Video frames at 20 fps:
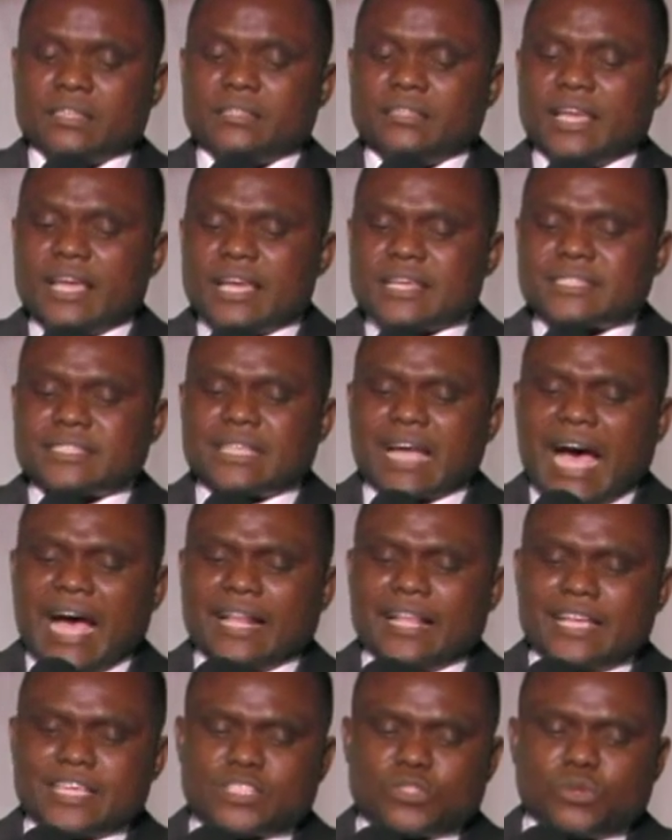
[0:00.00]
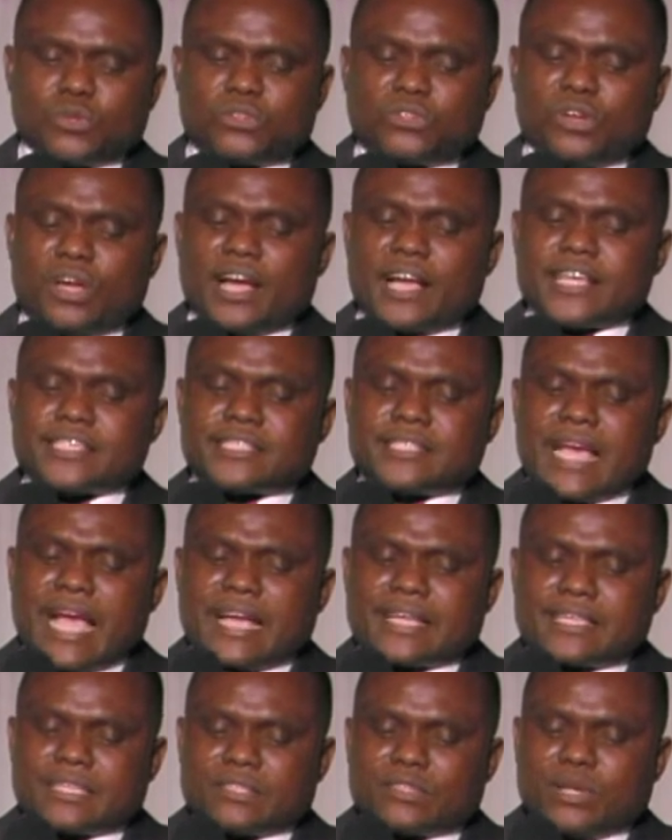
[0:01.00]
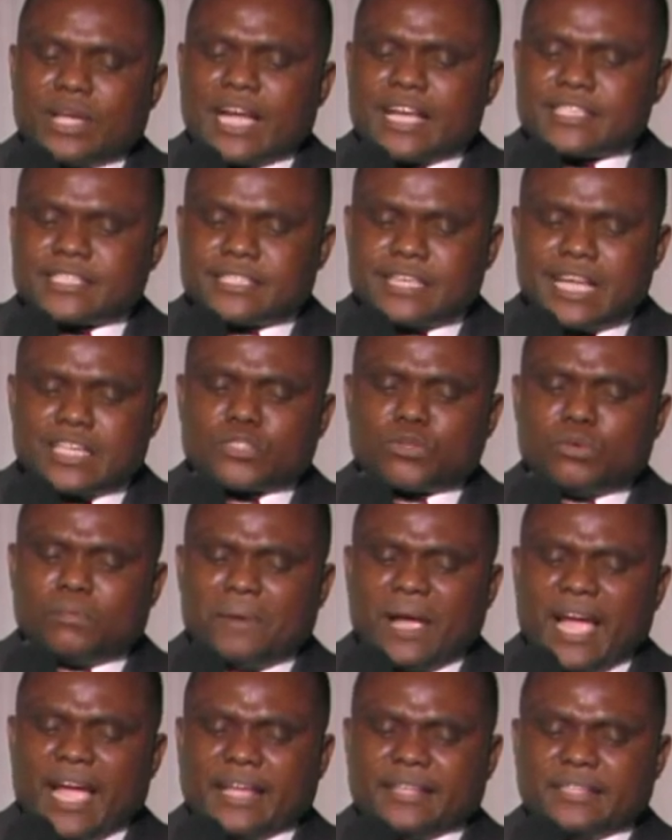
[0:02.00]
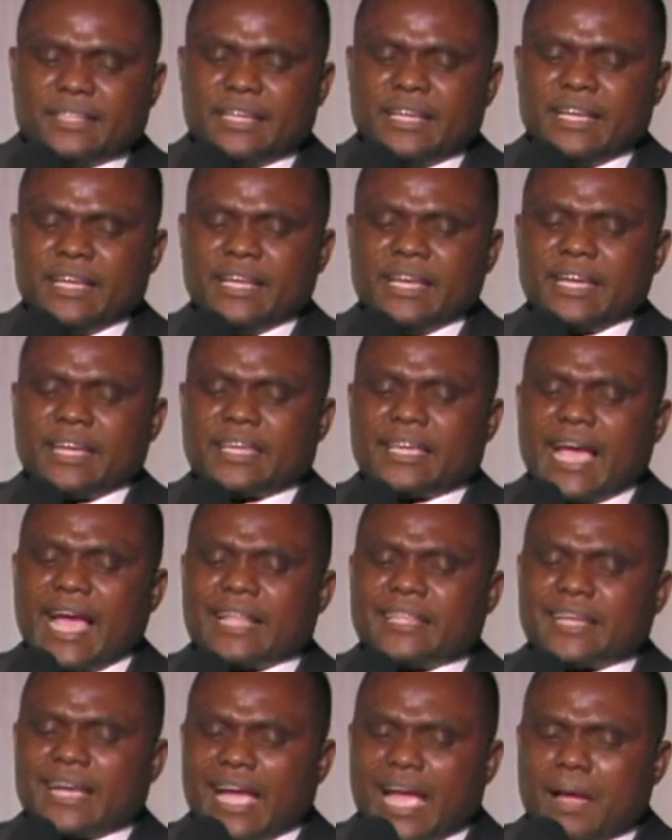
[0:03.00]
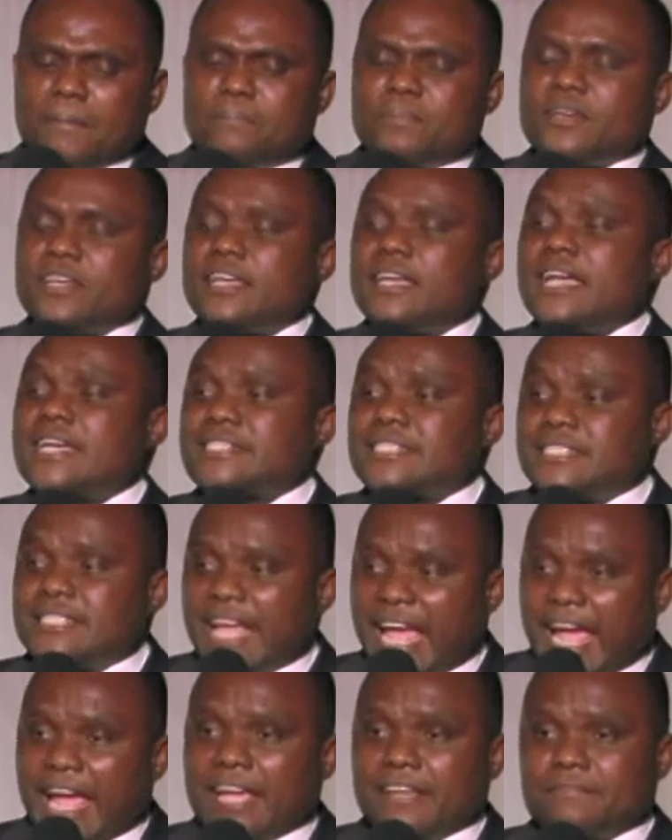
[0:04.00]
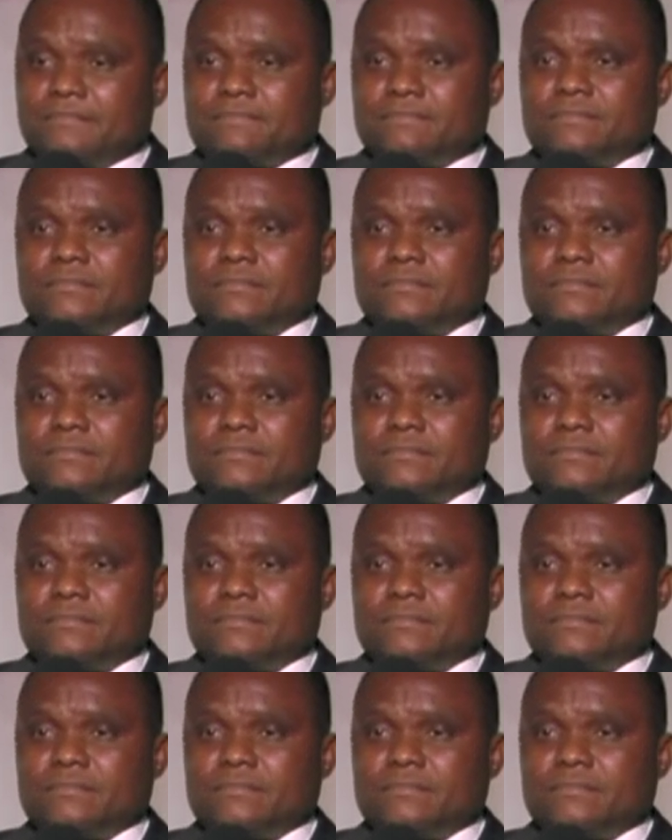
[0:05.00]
This tallies to 36 women get raped each day.